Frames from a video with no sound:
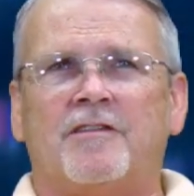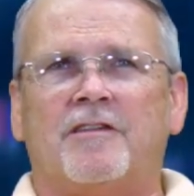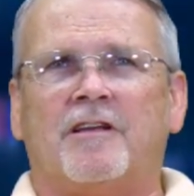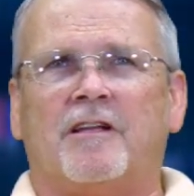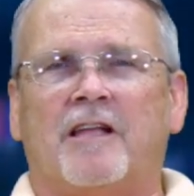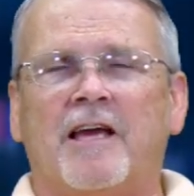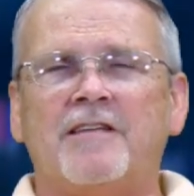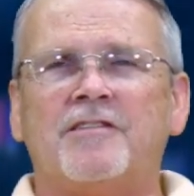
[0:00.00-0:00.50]

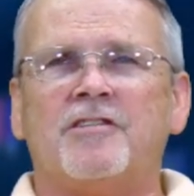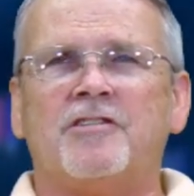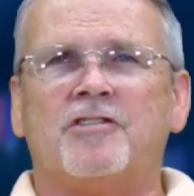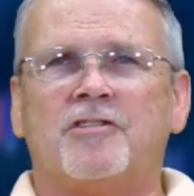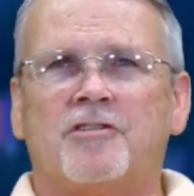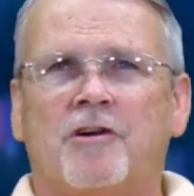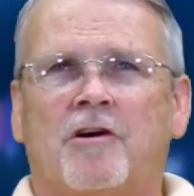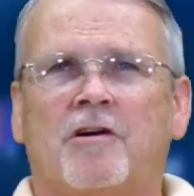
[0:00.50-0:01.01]
classes
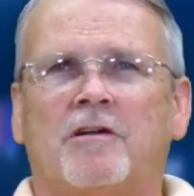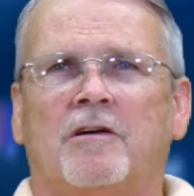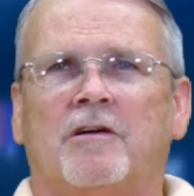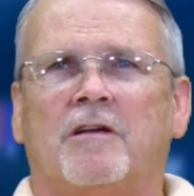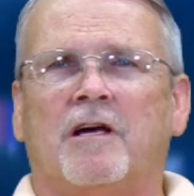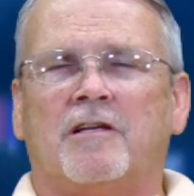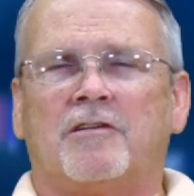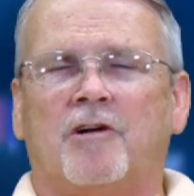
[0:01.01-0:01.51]
start on
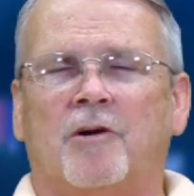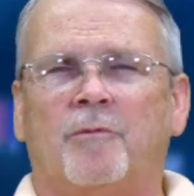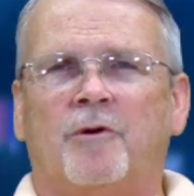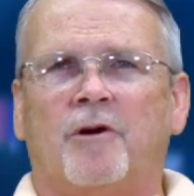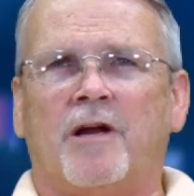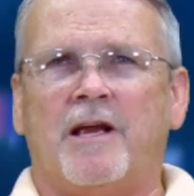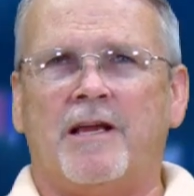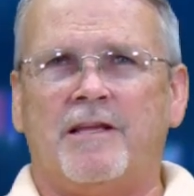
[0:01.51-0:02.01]

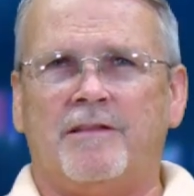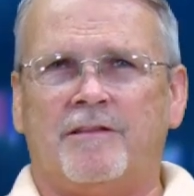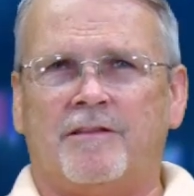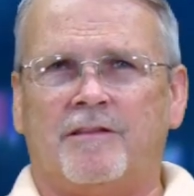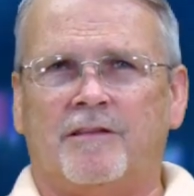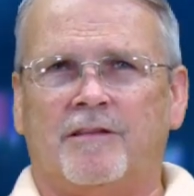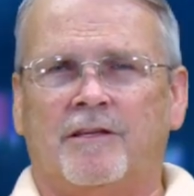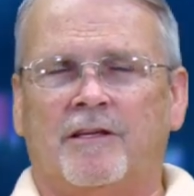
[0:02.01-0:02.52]
October 8th.
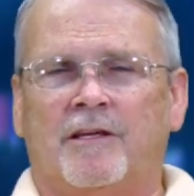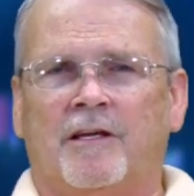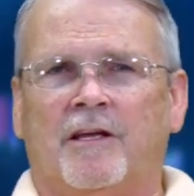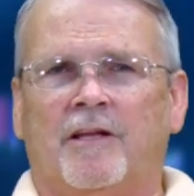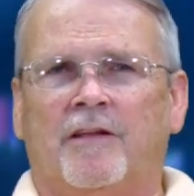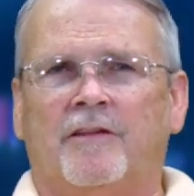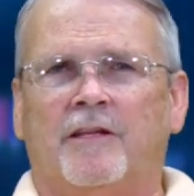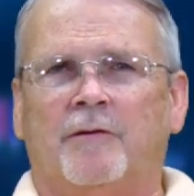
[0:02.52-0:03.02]

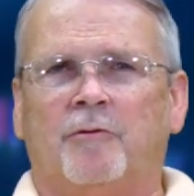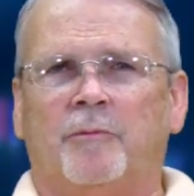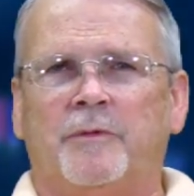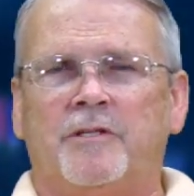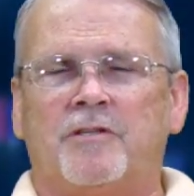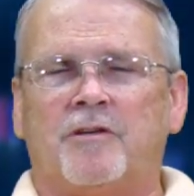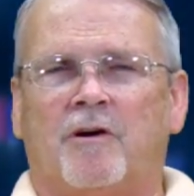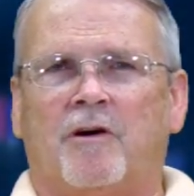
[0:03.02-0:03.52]
They will
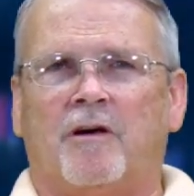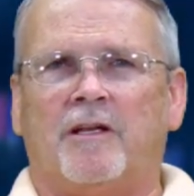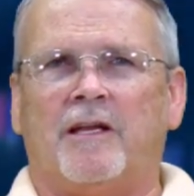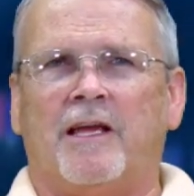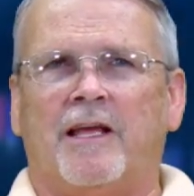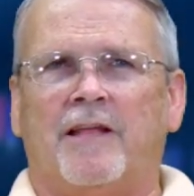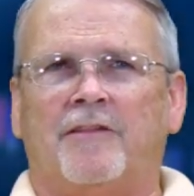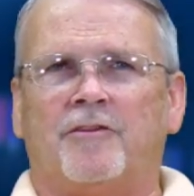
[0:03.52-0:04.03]
be taught
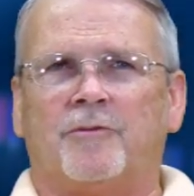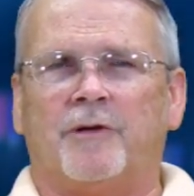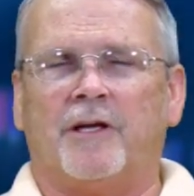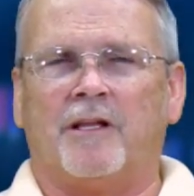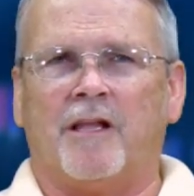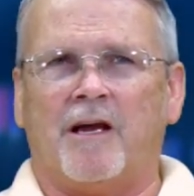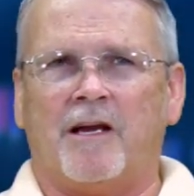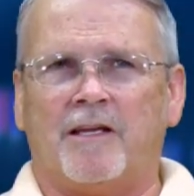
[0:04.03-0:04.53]
at 3
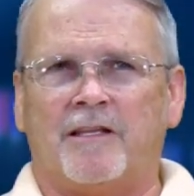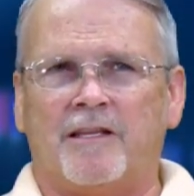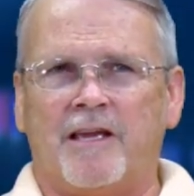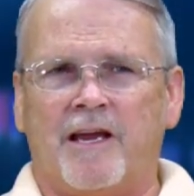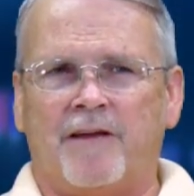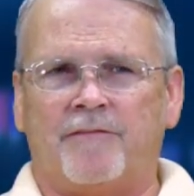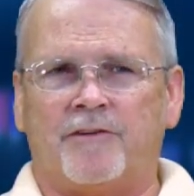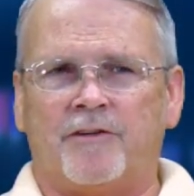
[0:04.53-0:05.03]
o'clock in the
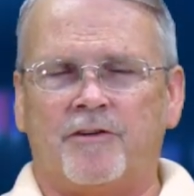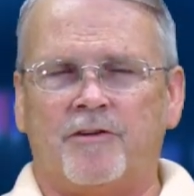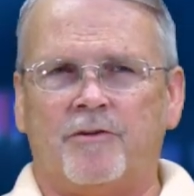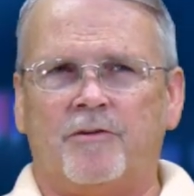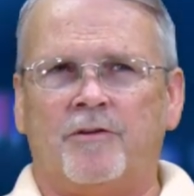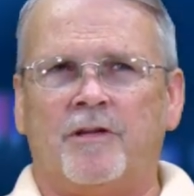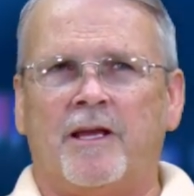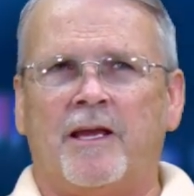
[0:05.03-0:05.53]

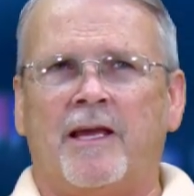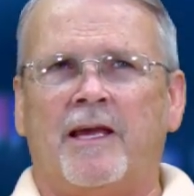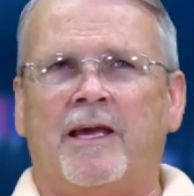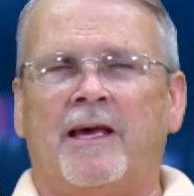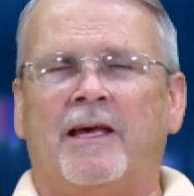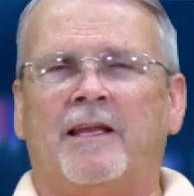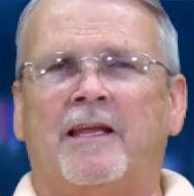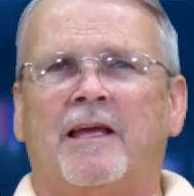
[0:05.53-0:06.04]
afternoon
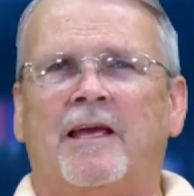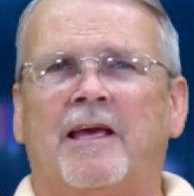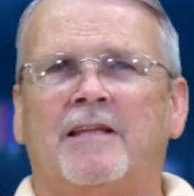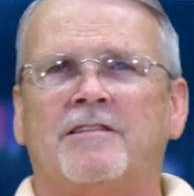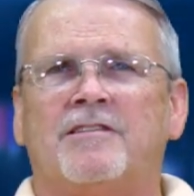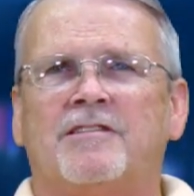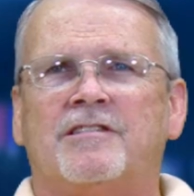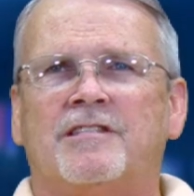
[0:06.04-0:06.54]
and
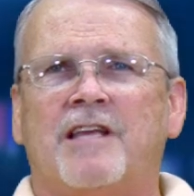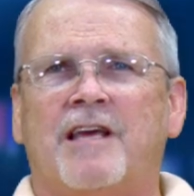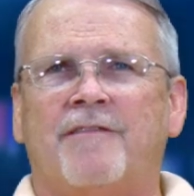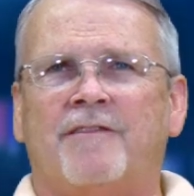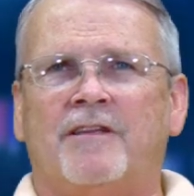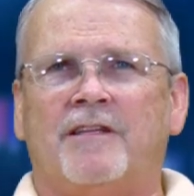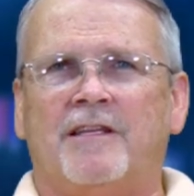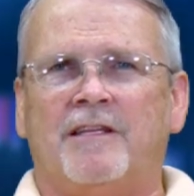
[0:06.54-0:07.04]
at
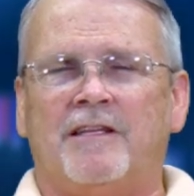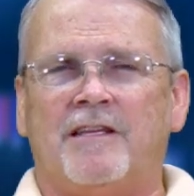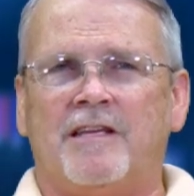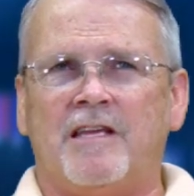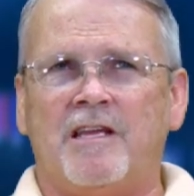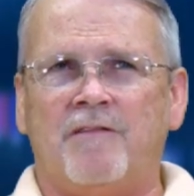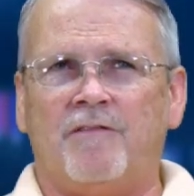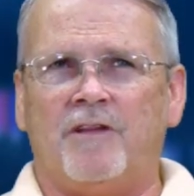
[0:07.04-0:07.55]
7 in
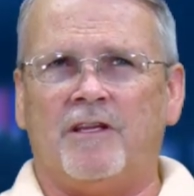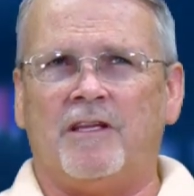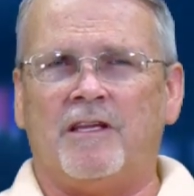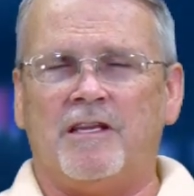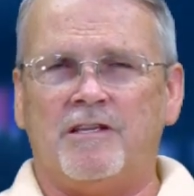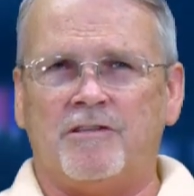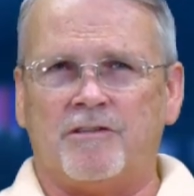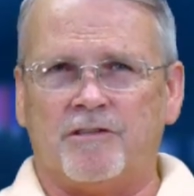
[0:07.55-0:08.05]
the evening
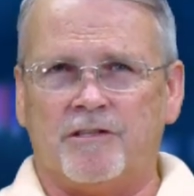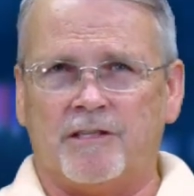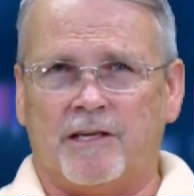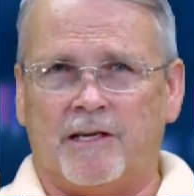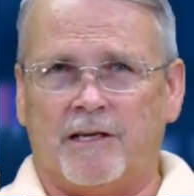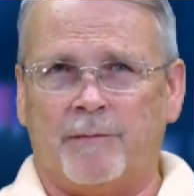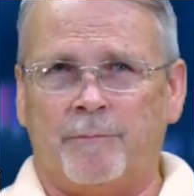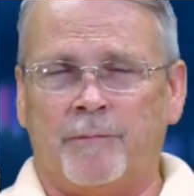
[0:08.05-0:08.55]
Eastern
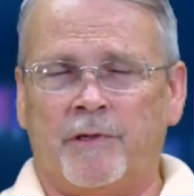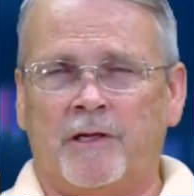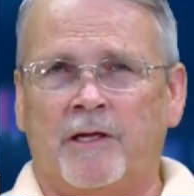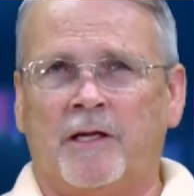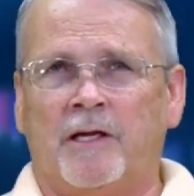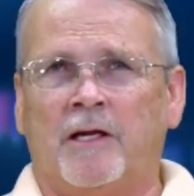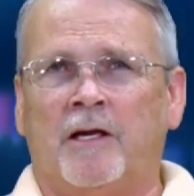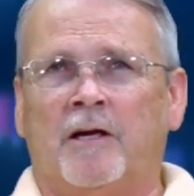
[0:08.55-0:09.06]
Time
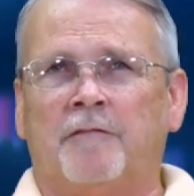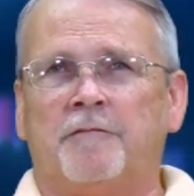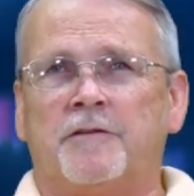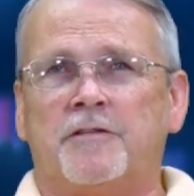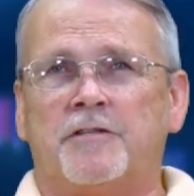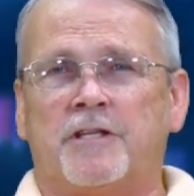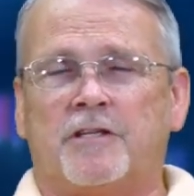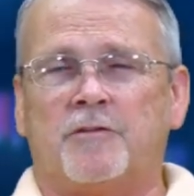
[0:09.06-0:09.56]
for
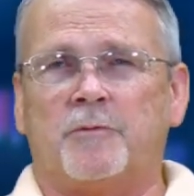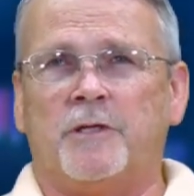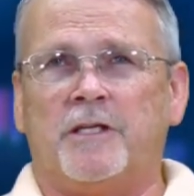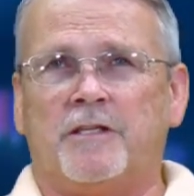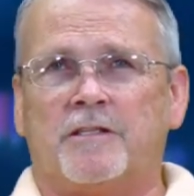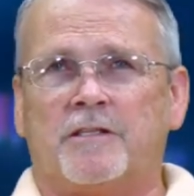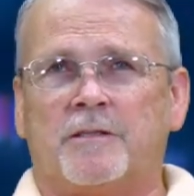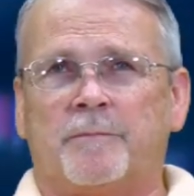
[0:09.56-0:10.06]
6
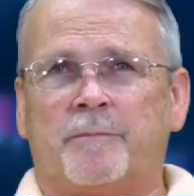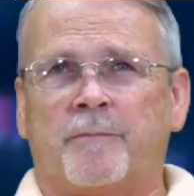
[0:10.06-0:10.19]
weeks.